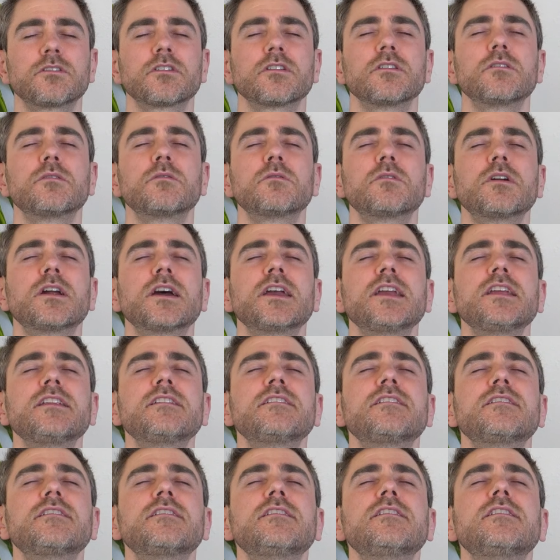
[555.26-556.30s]
to the
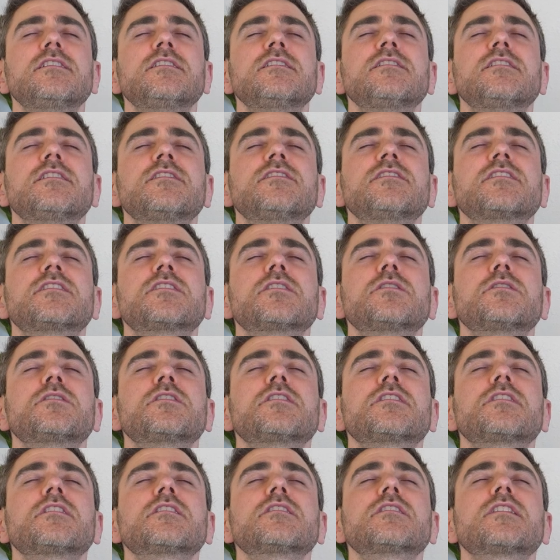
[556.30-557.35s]
right? Does it go to the